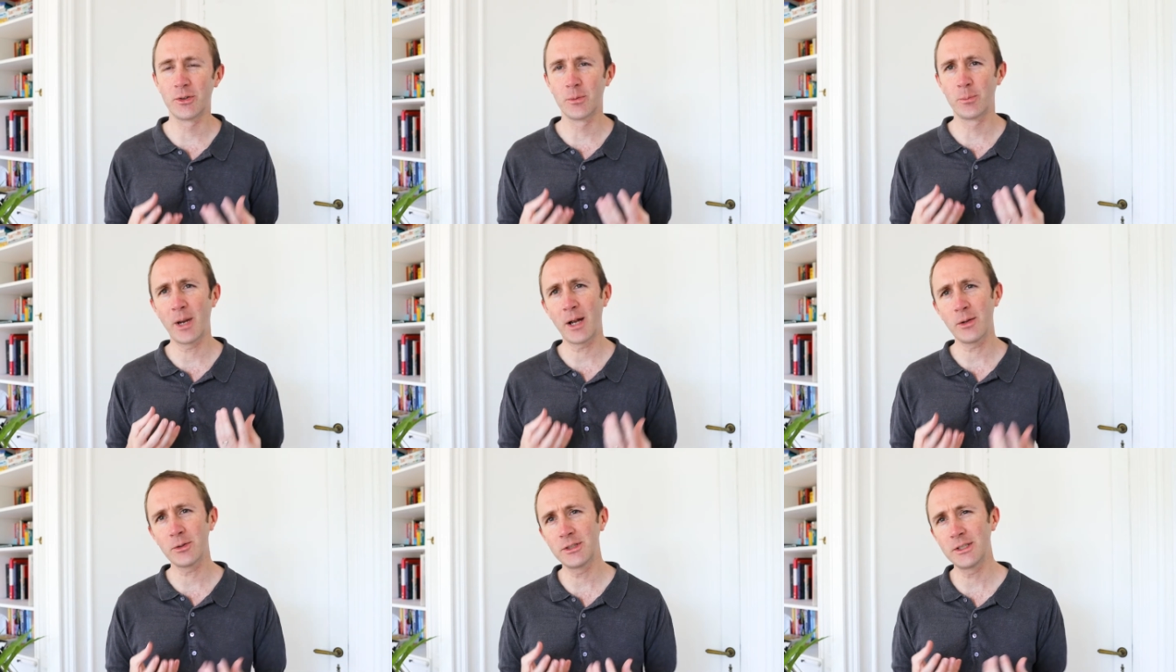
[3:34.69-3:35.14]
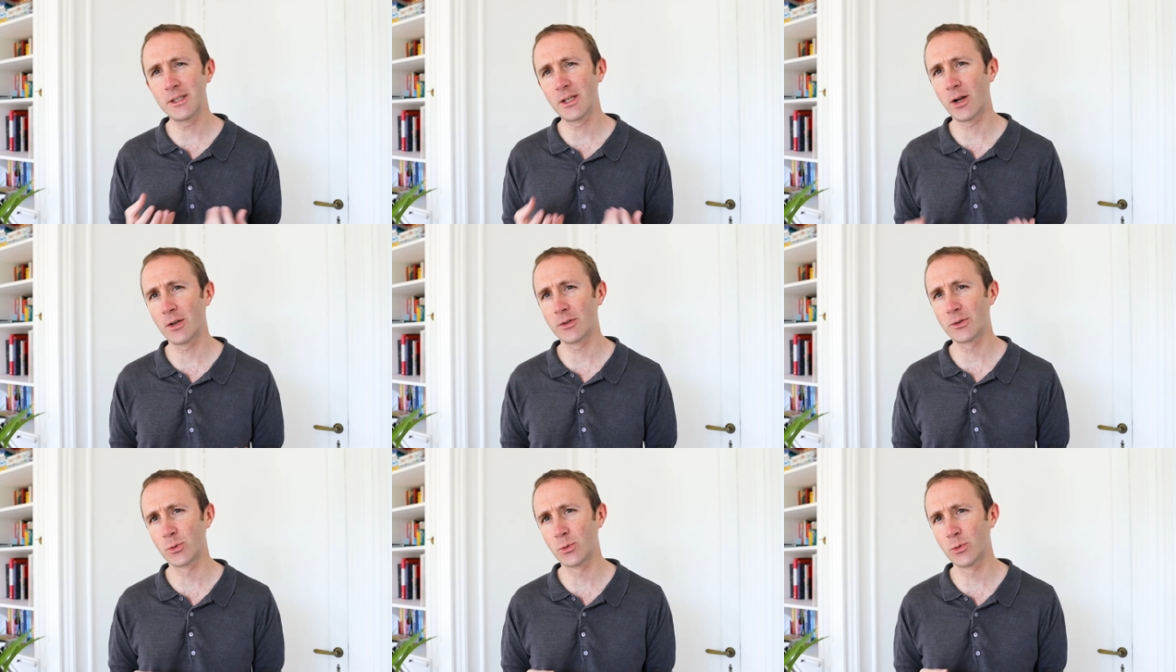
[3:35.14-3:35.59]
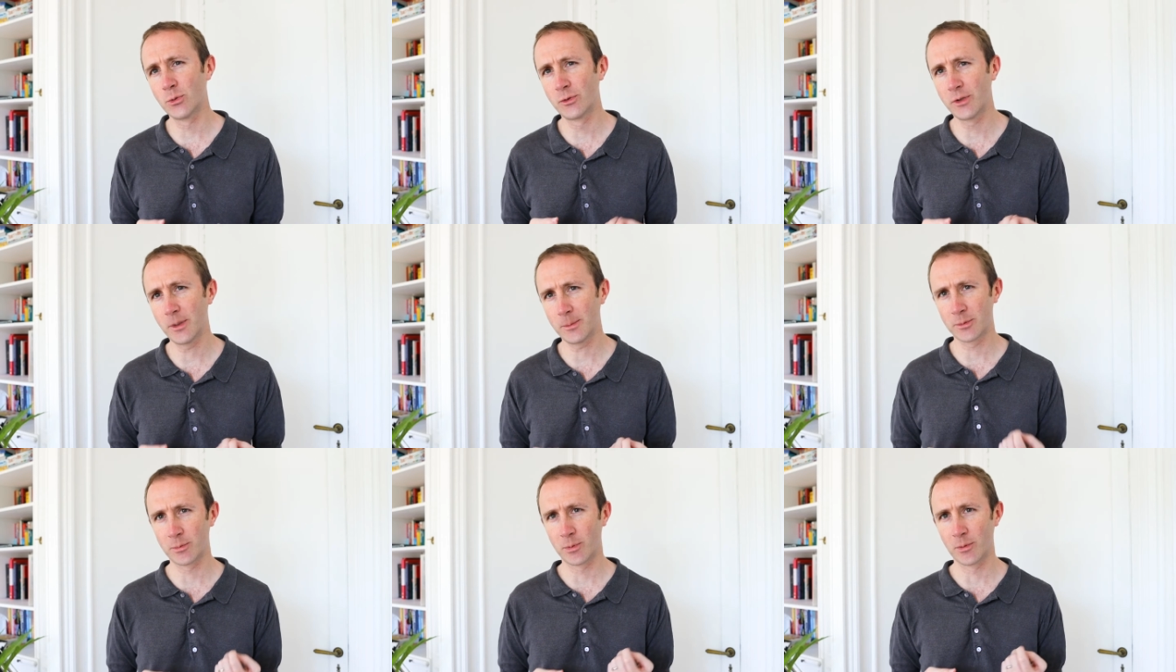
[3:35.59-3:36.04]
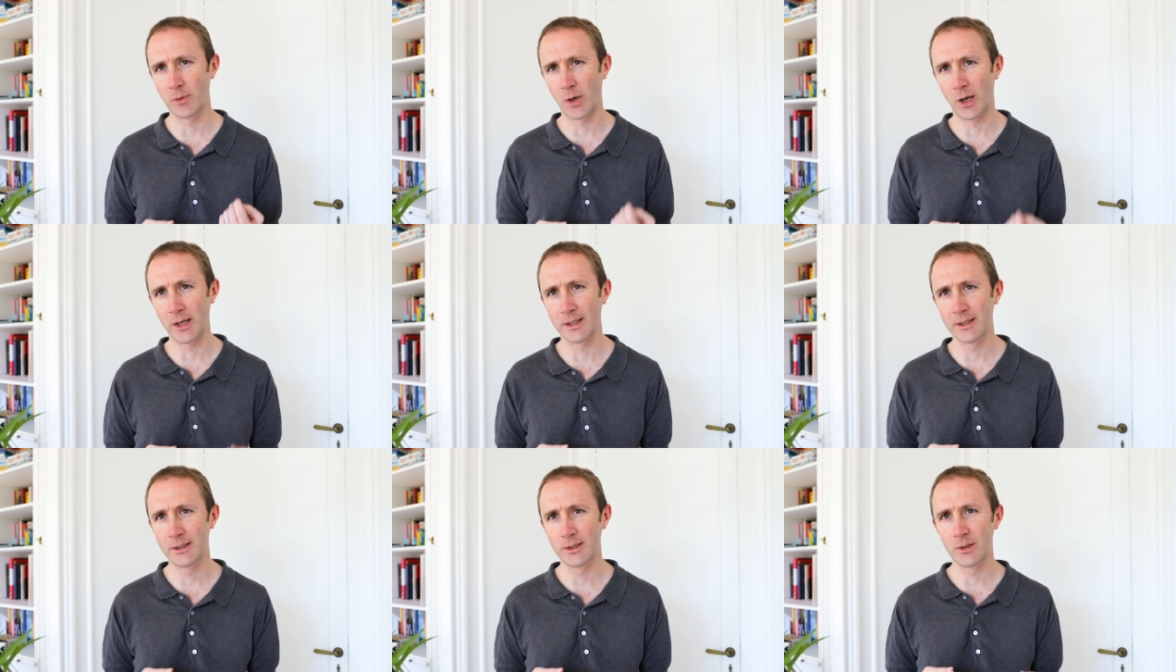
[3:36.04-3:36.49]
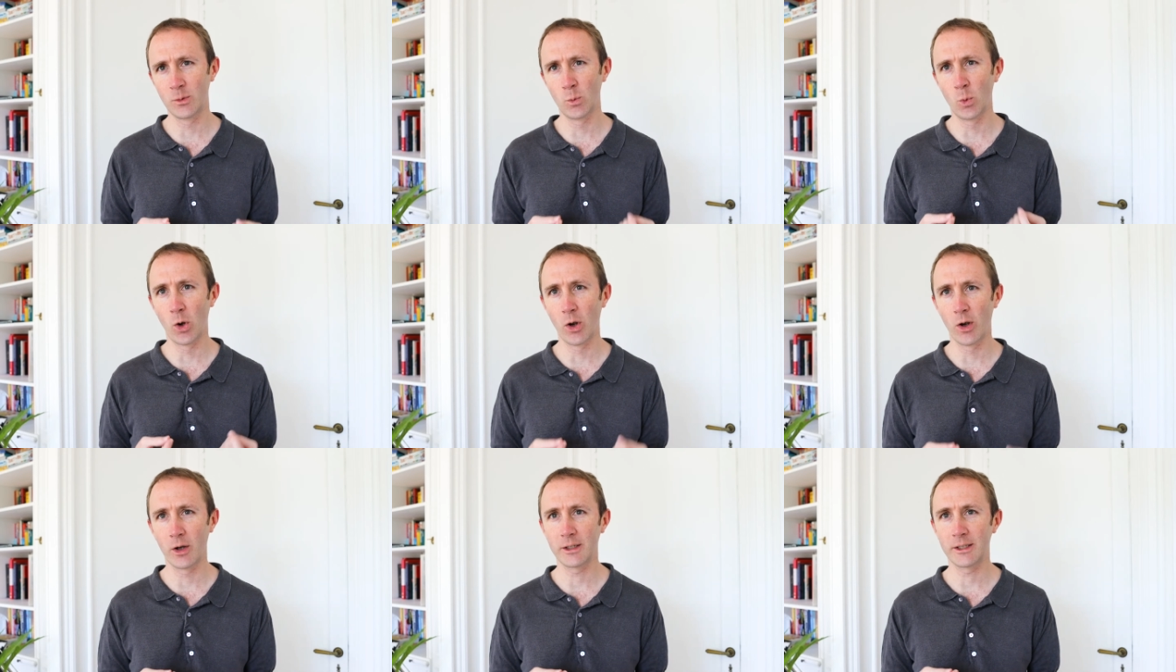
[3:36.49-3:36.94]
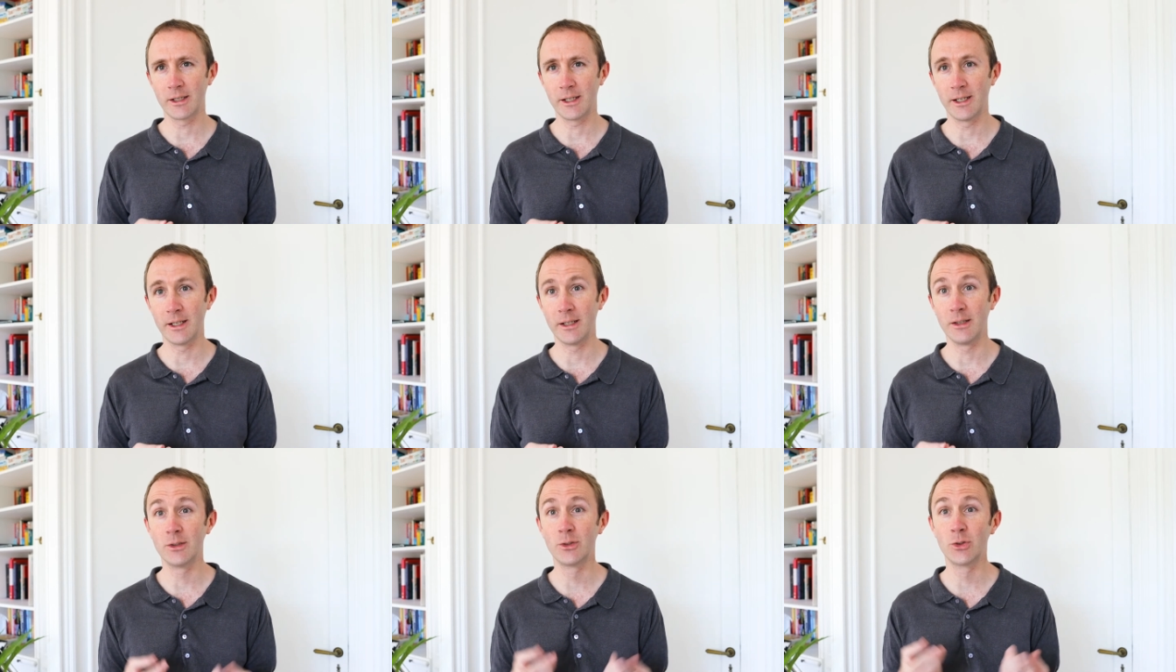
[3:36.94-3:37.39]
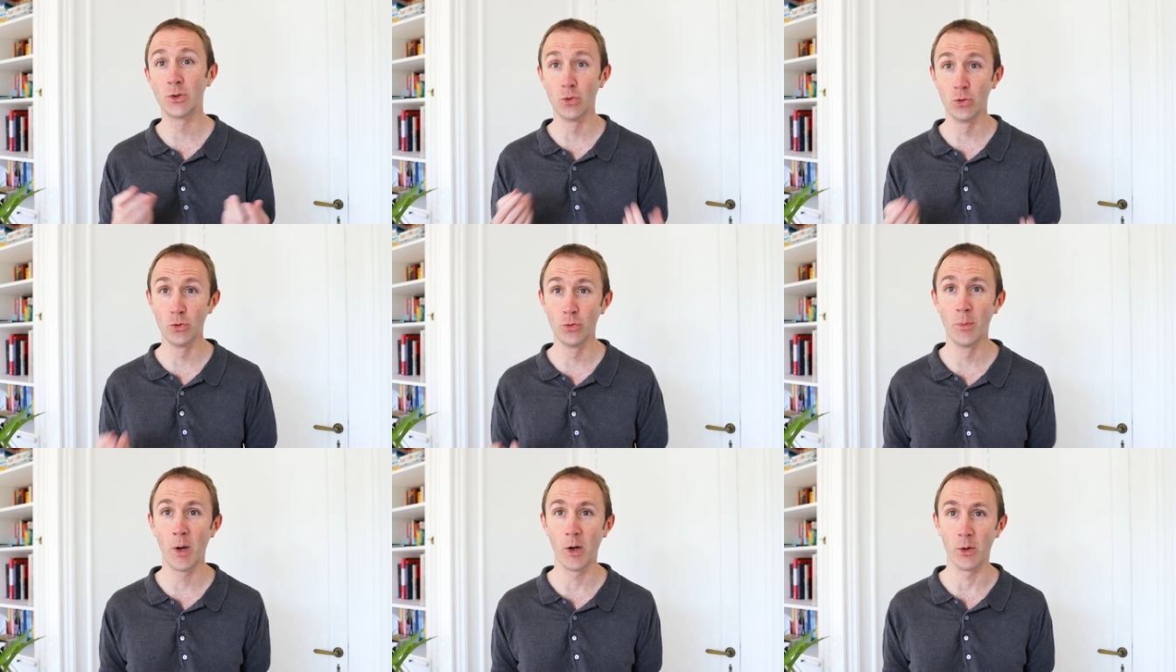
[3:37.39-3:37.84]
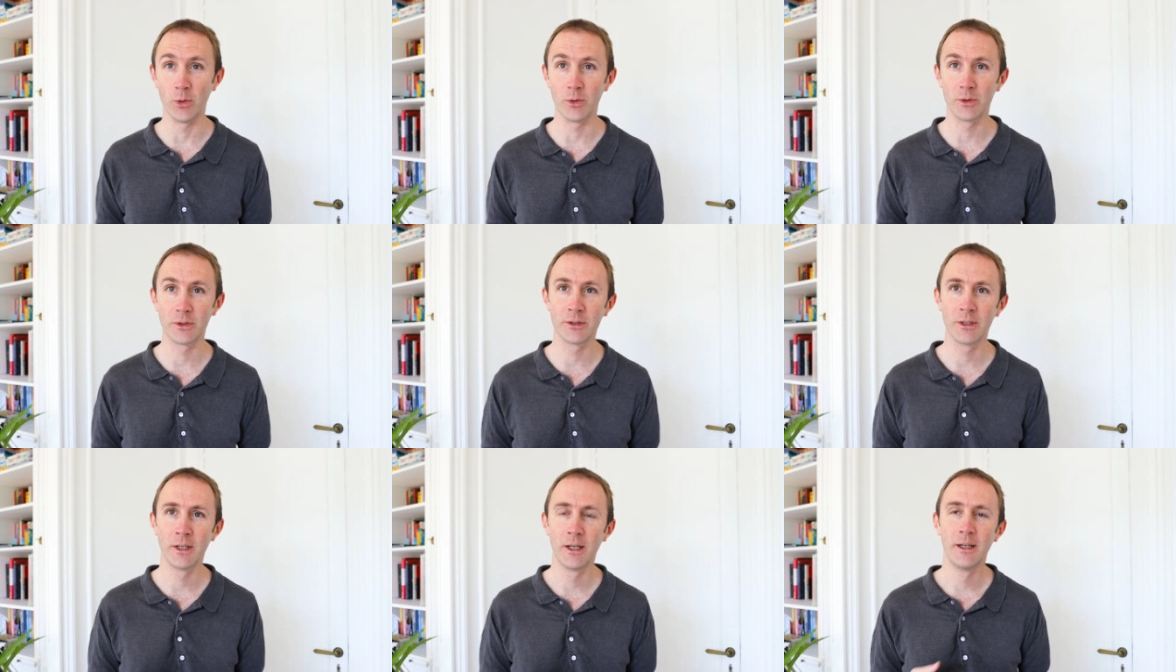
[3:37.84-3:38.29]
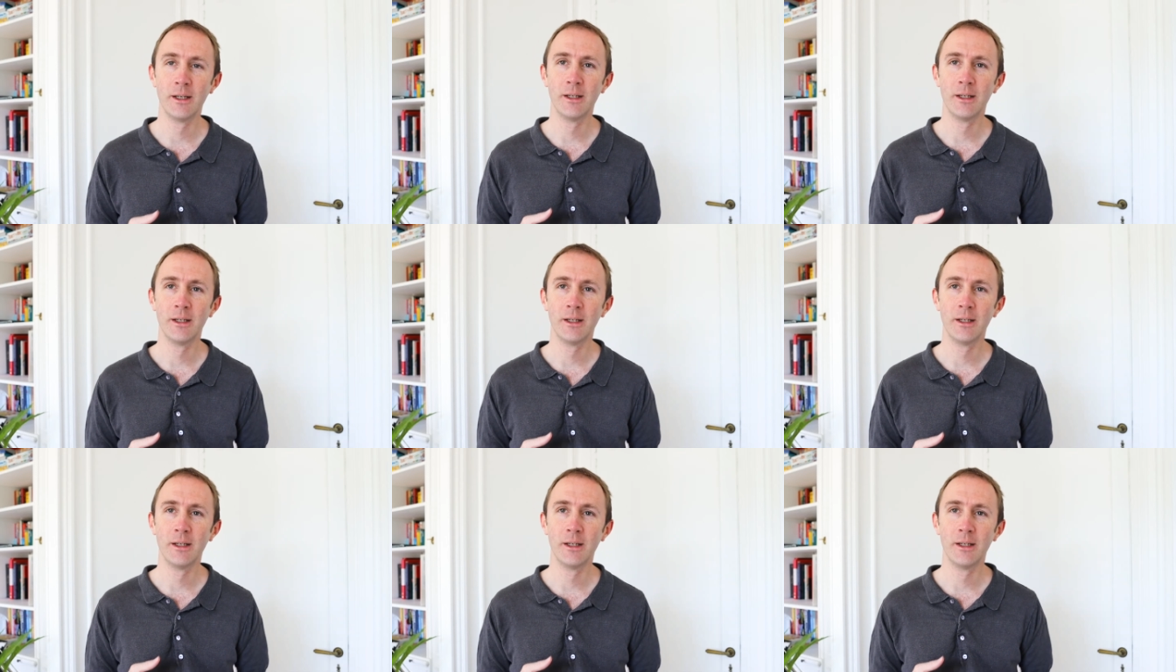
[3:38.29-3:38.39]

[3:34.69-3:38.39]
the Bouncy Castle FIPS provider can work in two modes.